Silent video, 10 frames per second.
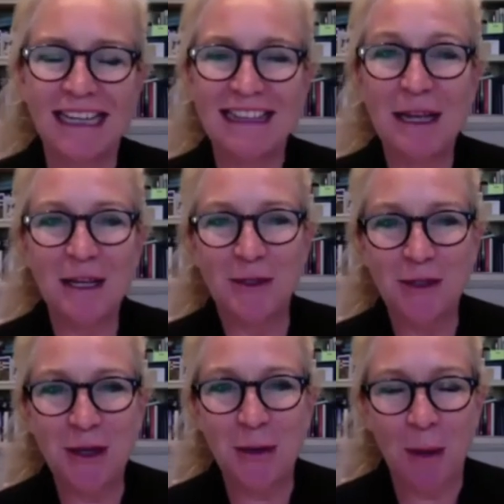Thank you
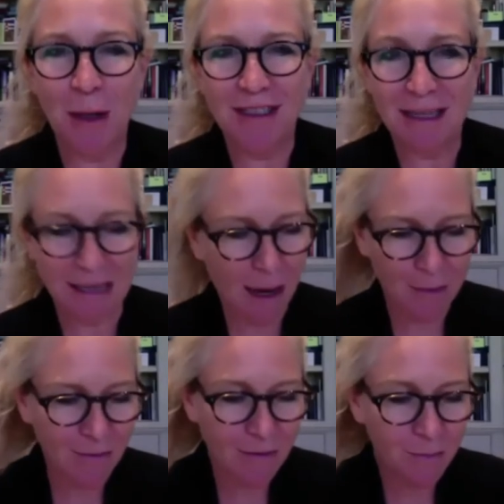so much. That's, I
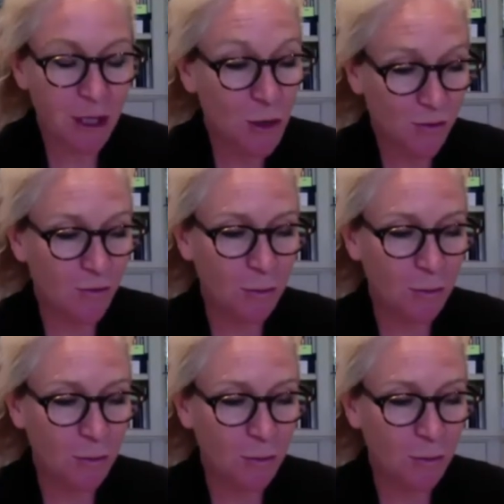mean, beautiful,